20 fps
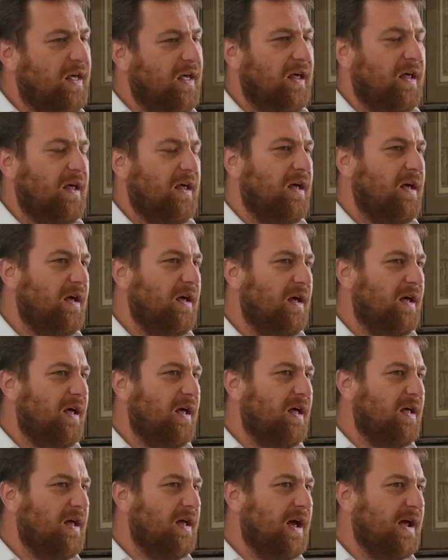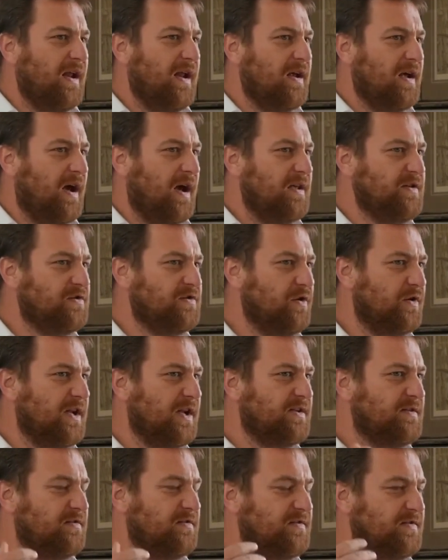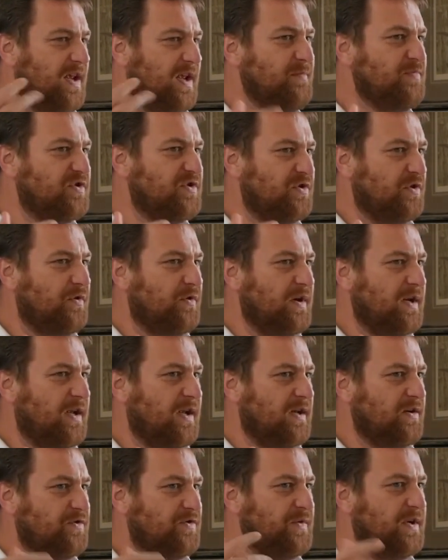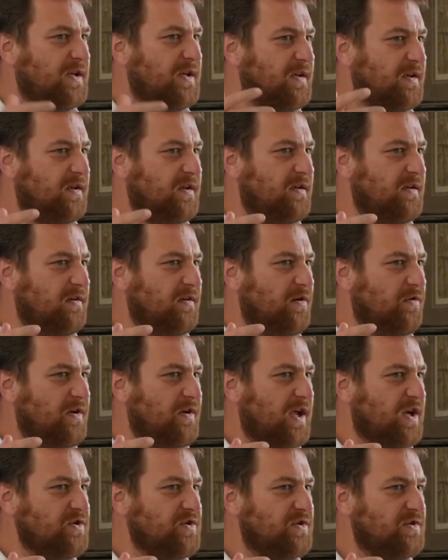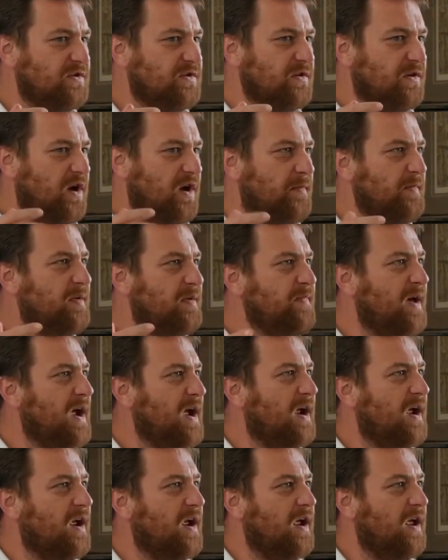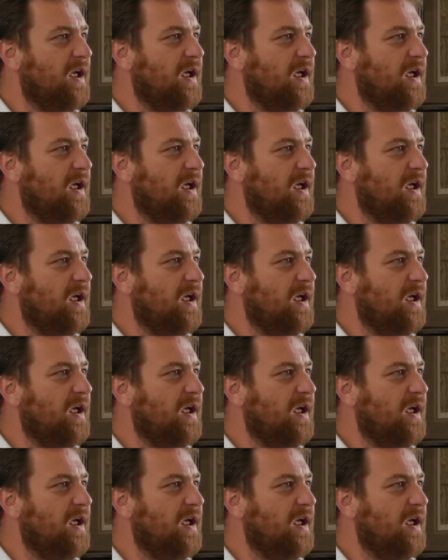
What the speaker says: And I saw that same story in 3 occasions coming back.